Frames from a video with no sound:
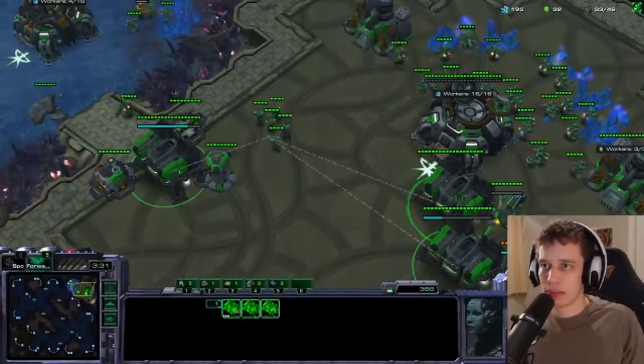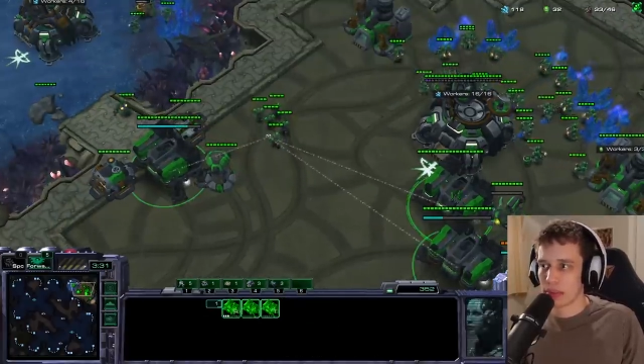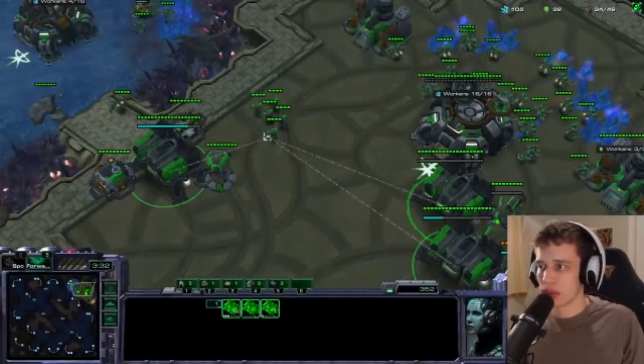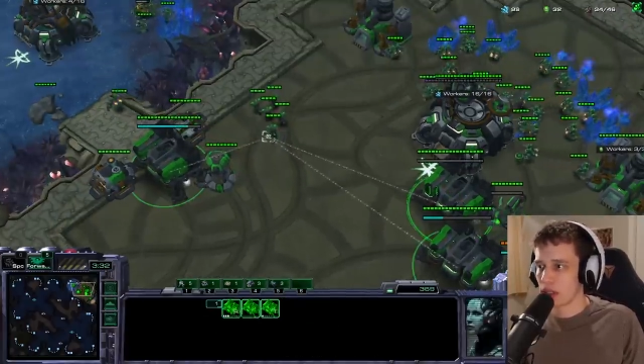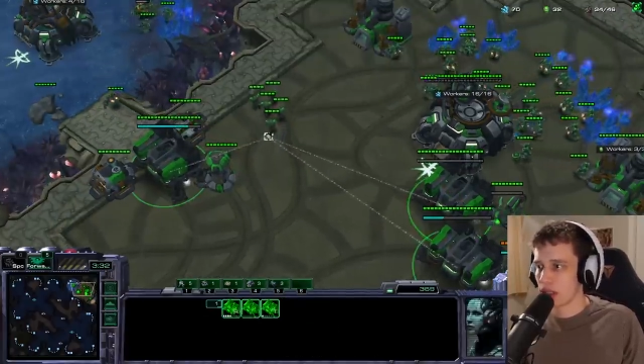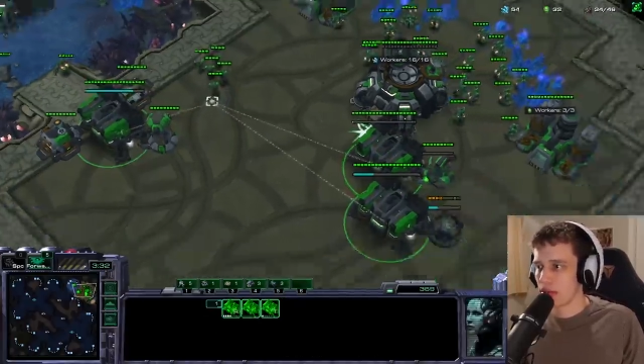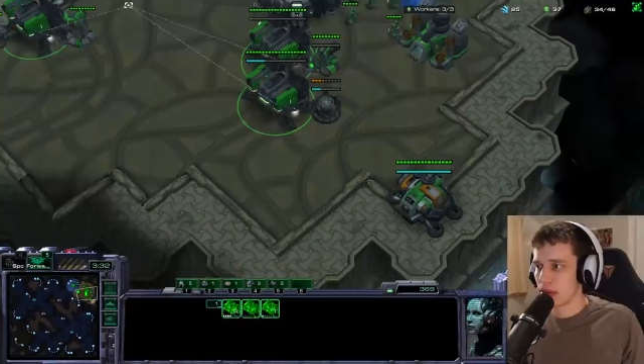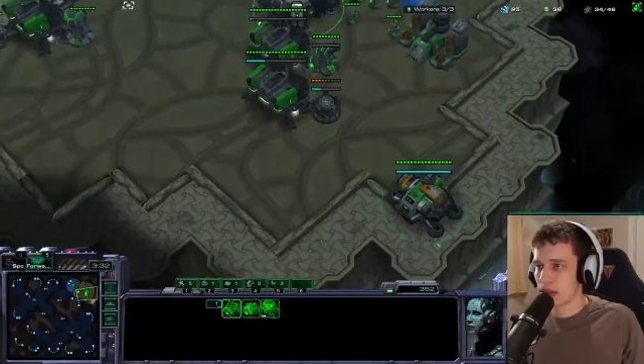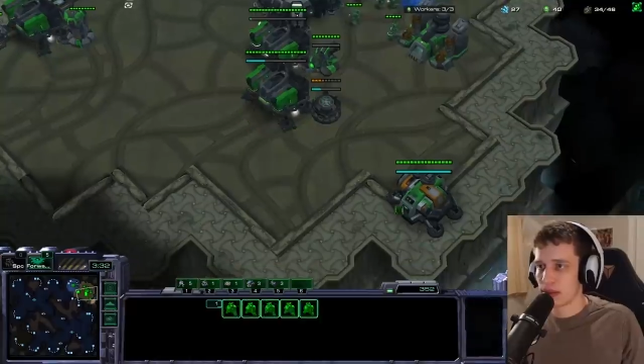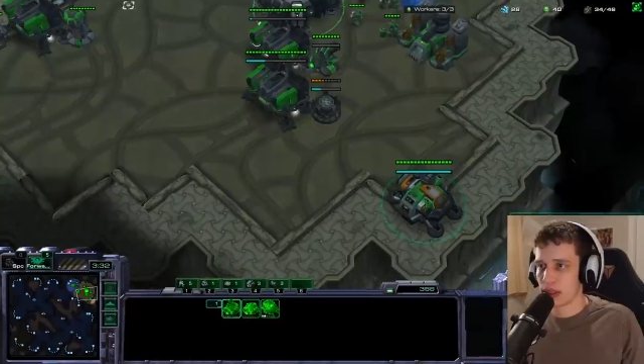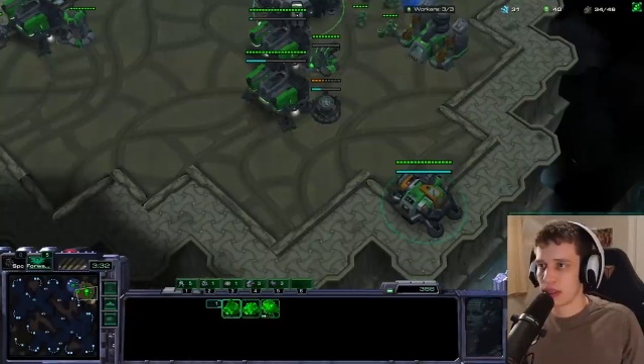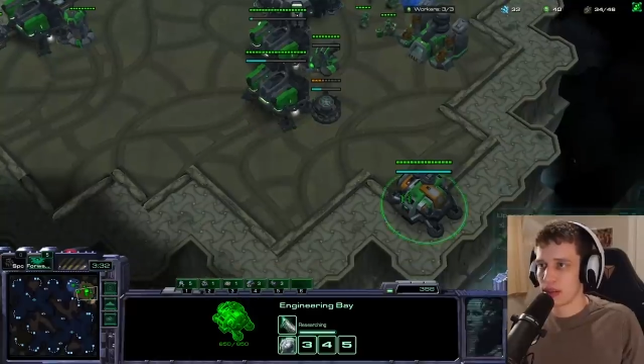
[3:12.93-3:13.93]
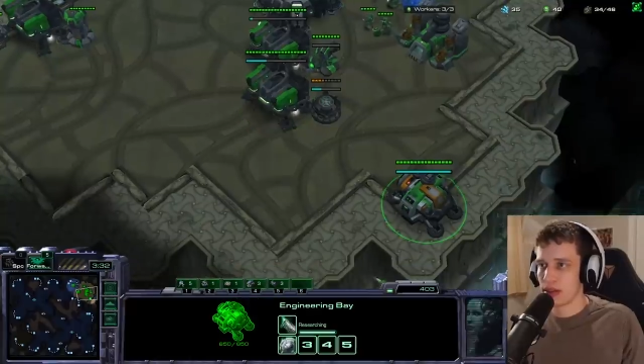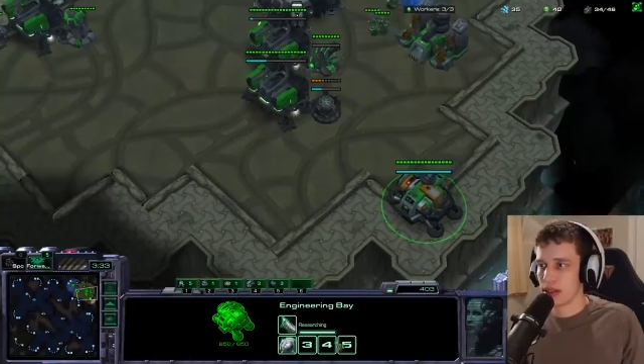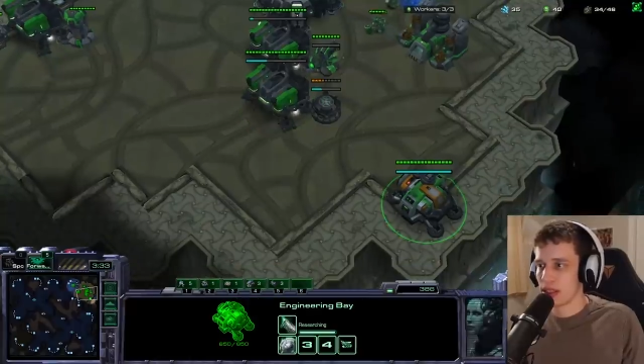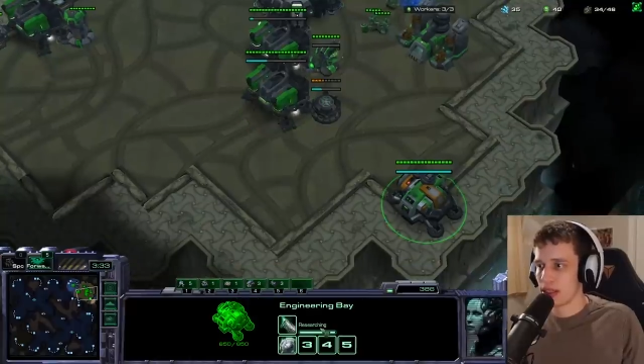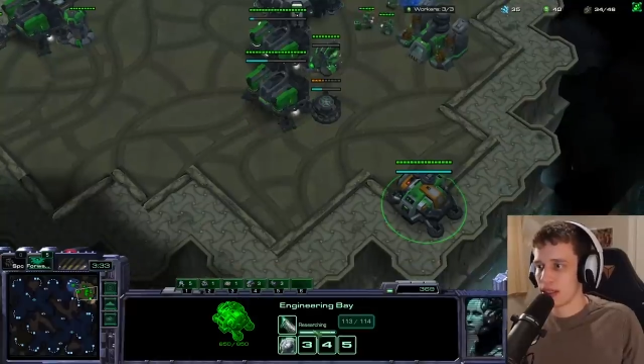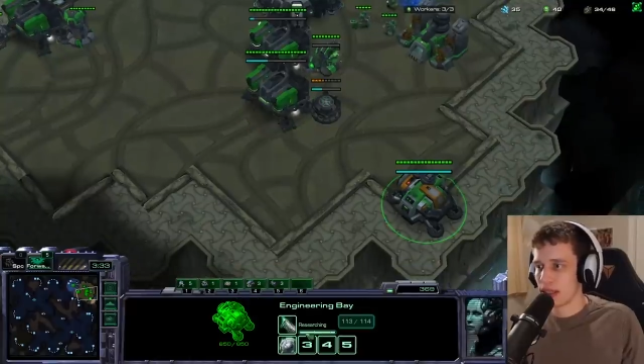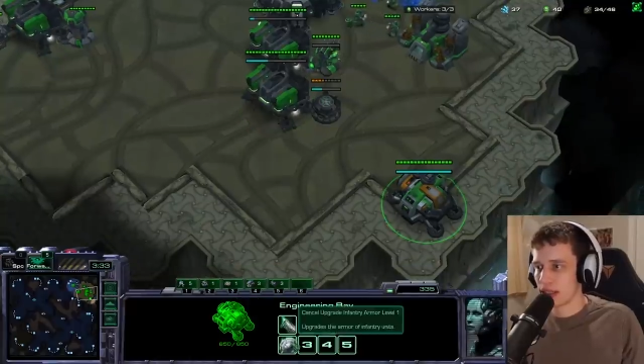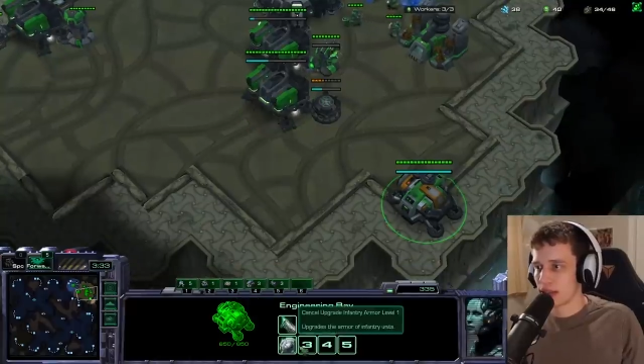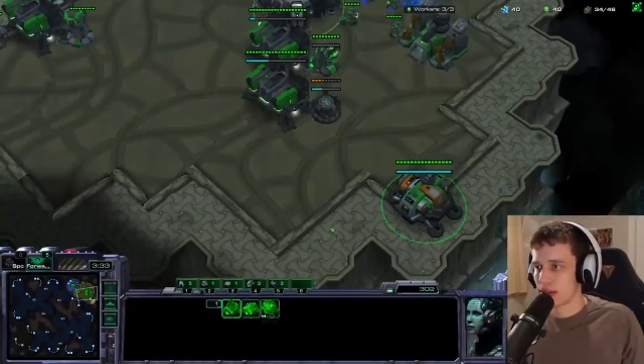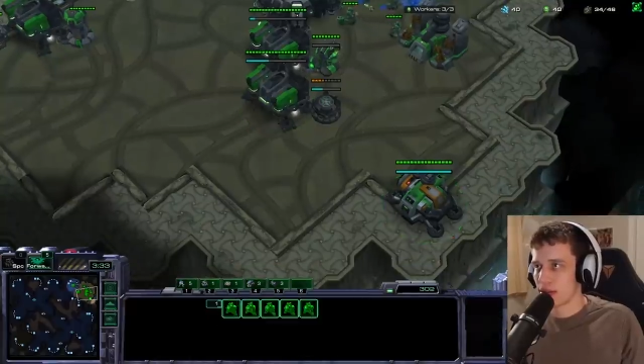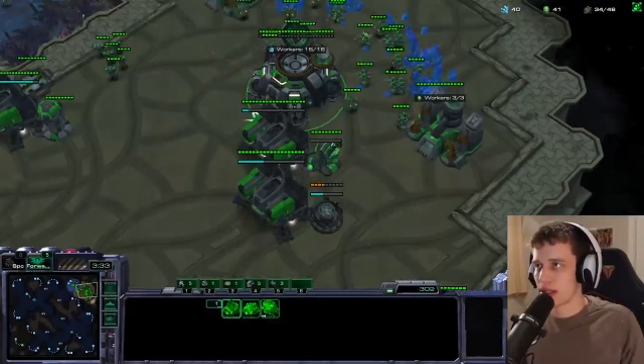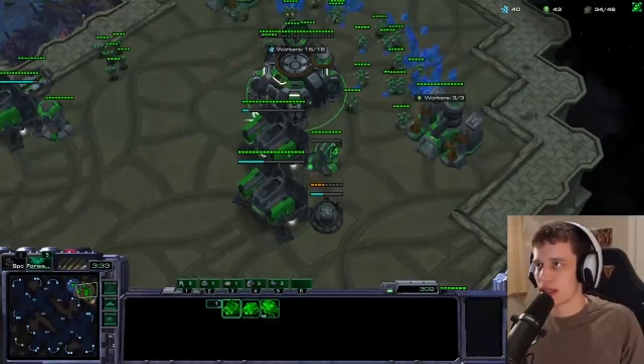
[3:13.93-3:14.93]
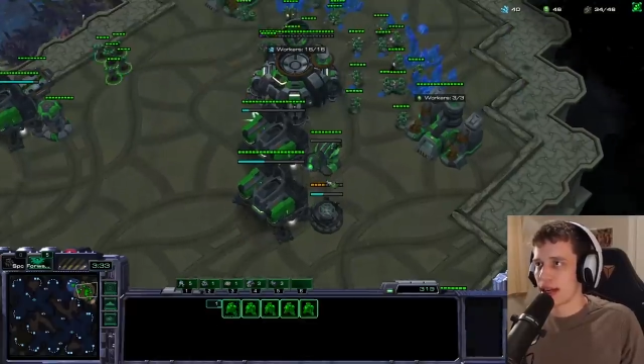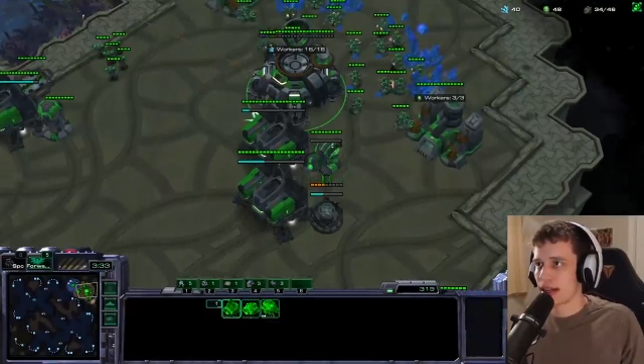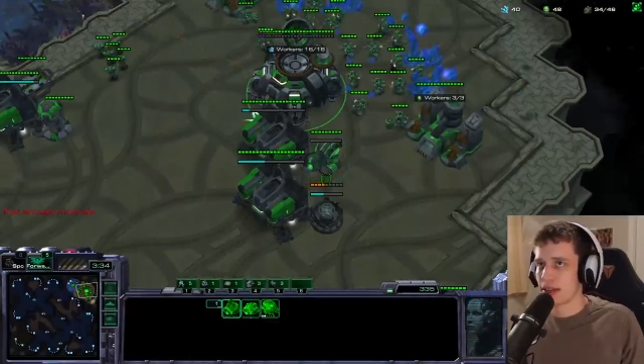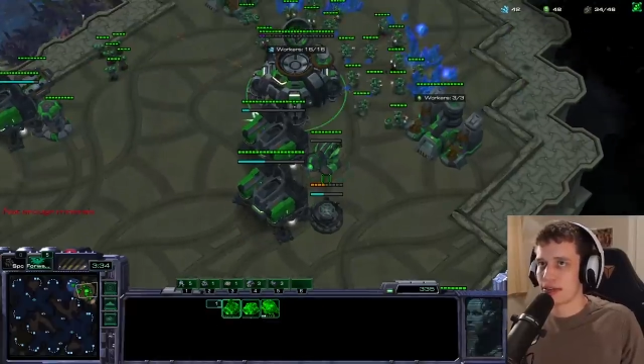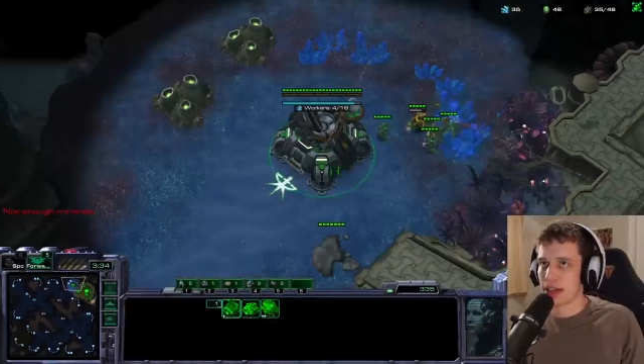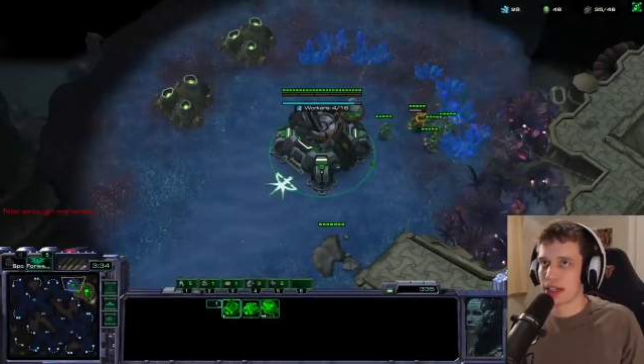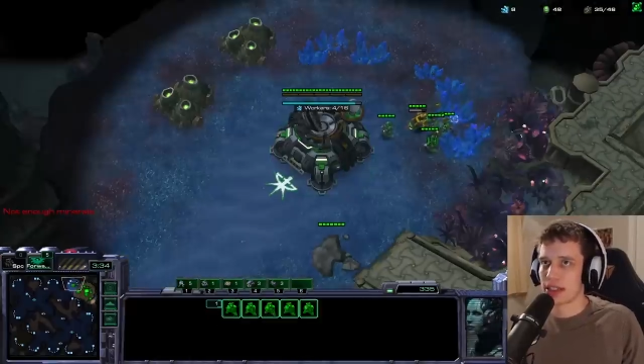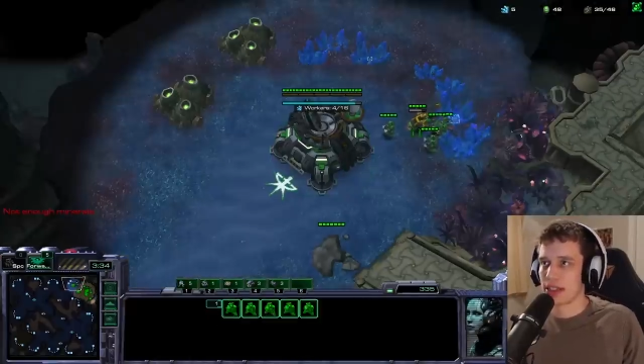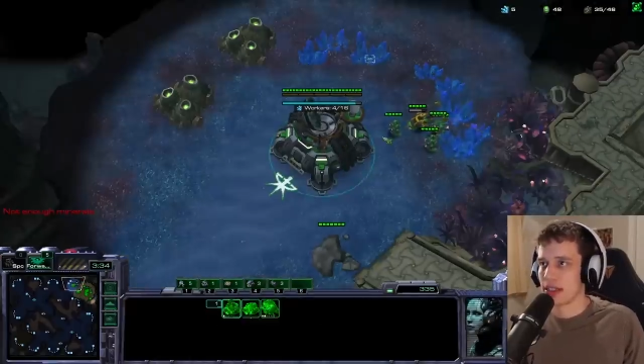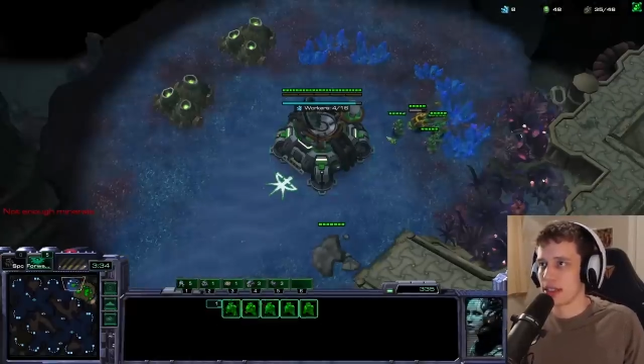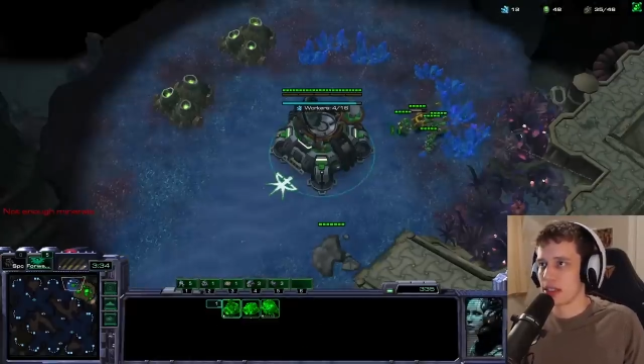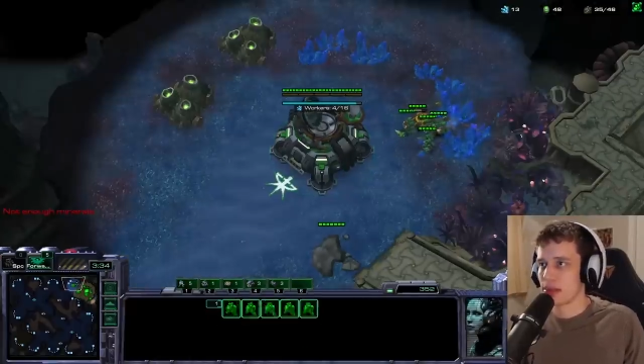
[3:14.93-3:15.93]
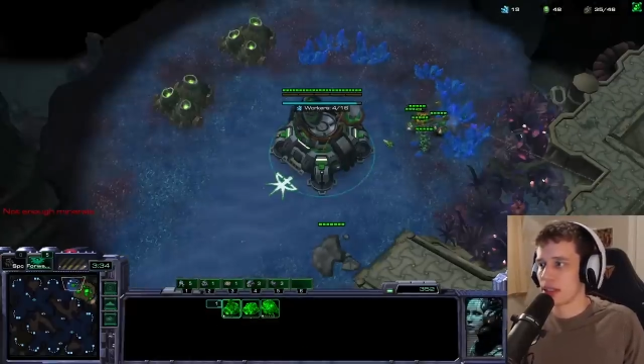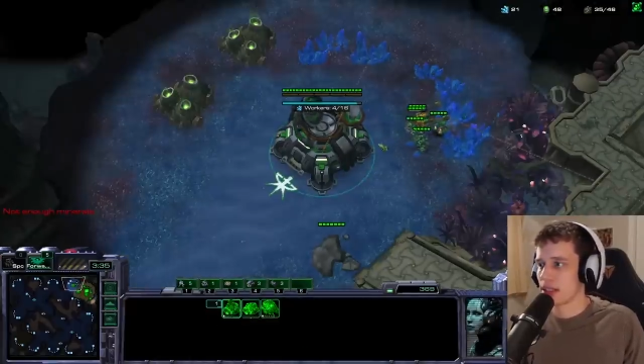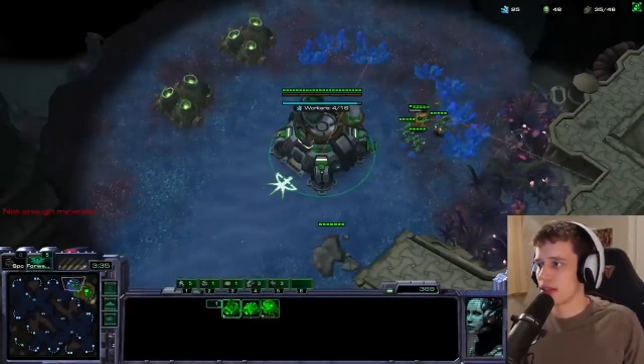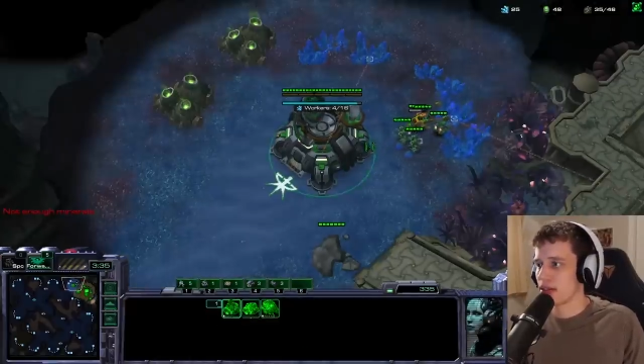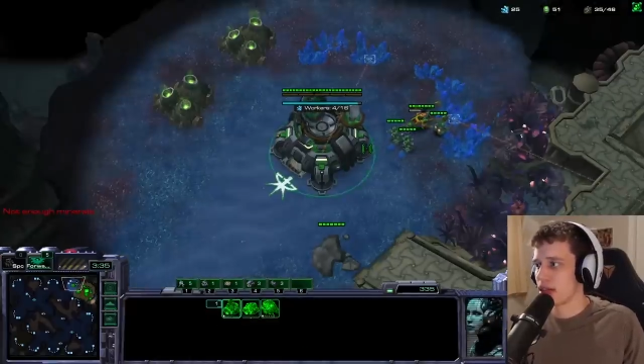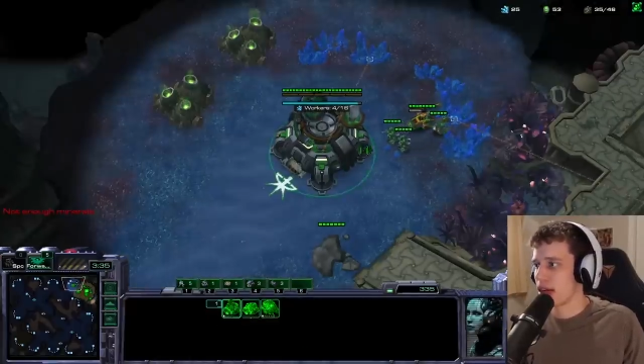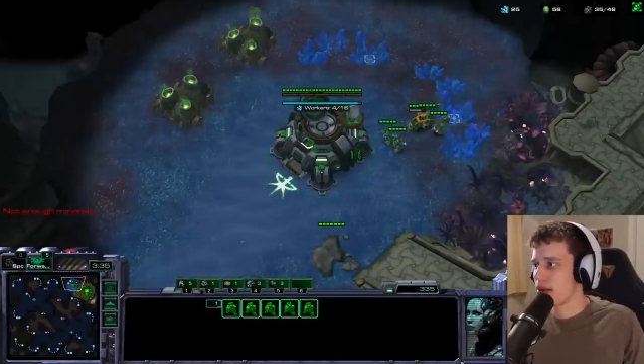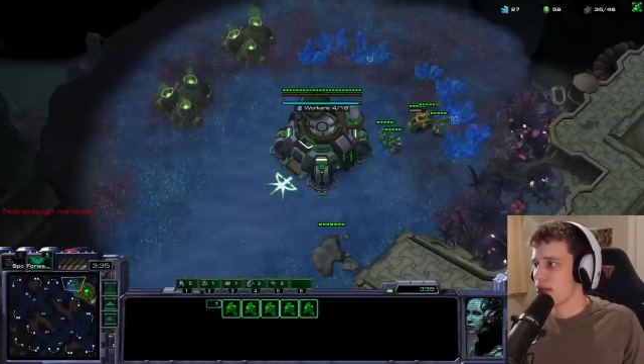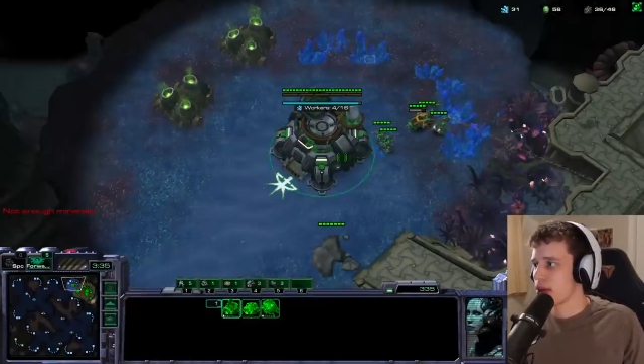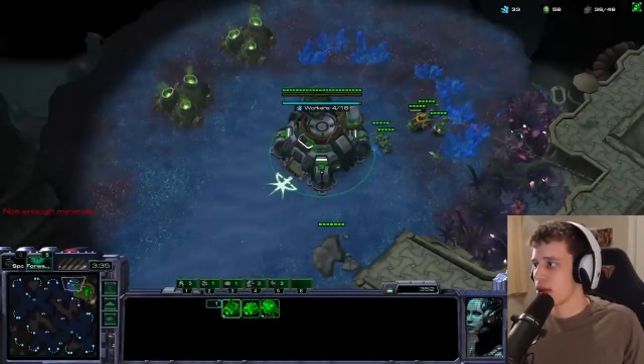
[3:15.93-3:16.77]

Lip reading: Stim, here we go. Yeah, it's going to be slightly faster than this, but that's okay.